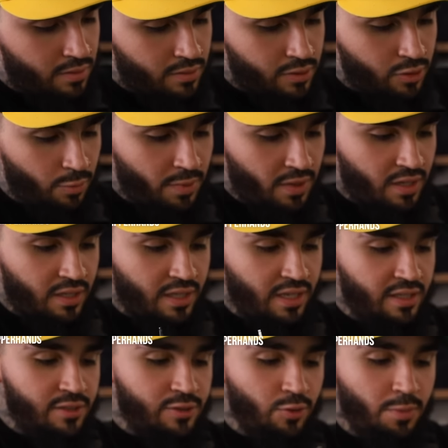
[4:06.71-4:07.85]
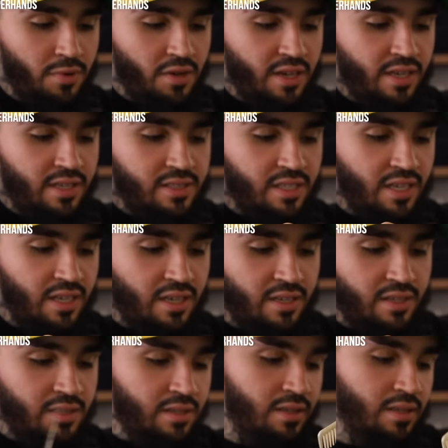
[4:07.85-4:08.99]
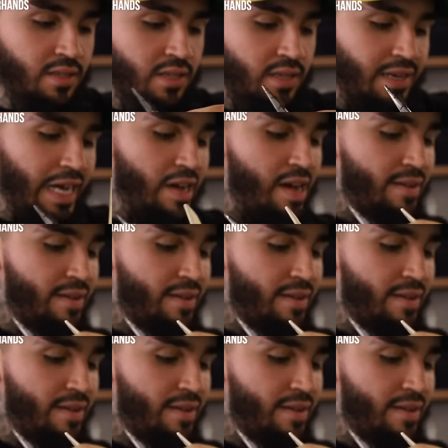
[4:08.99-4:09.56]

Super clean, super easy. Now